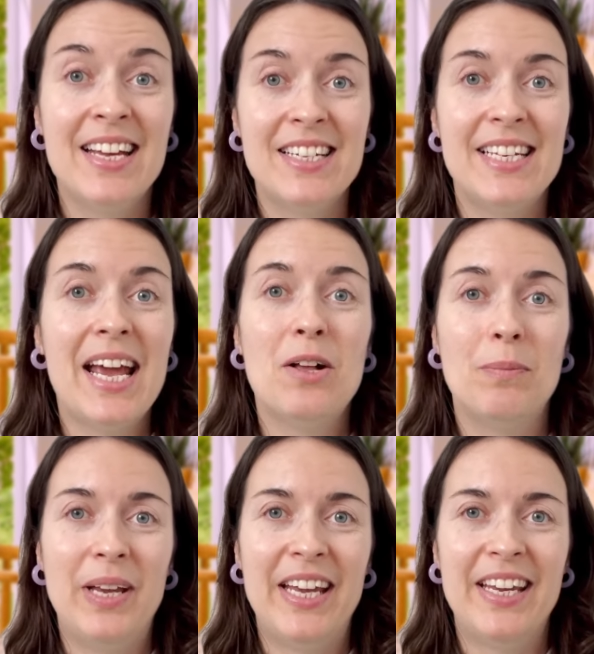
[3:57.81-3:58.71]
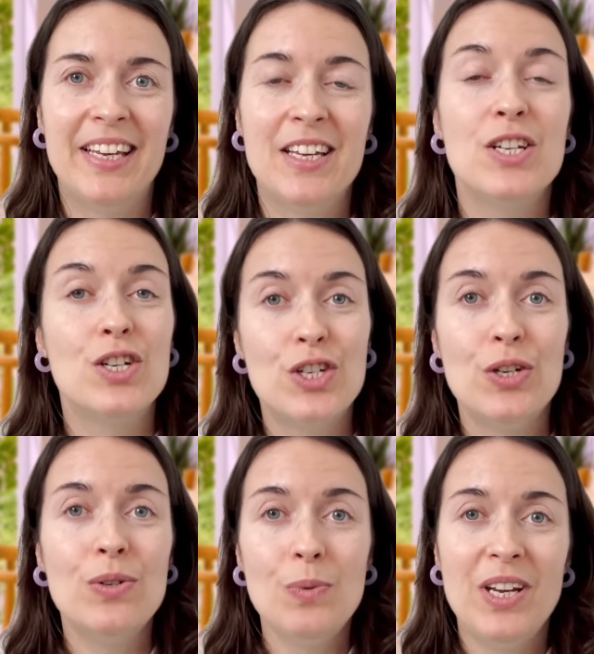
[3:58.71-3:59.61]
Tell me,
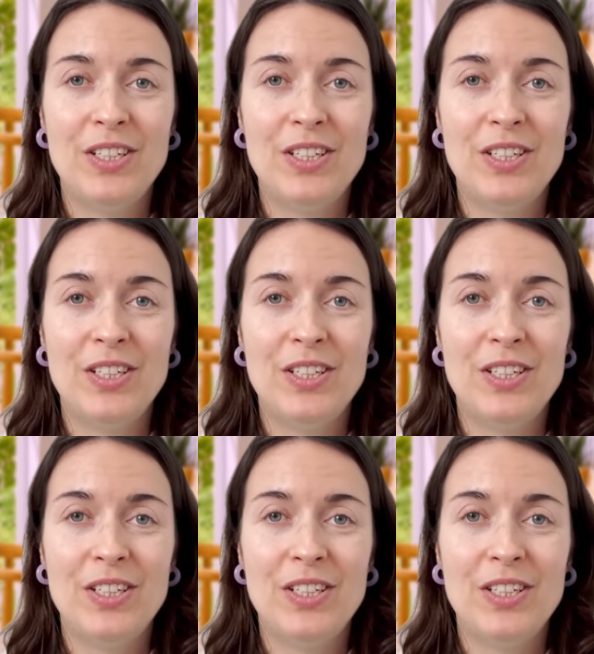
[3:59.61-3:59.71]
should we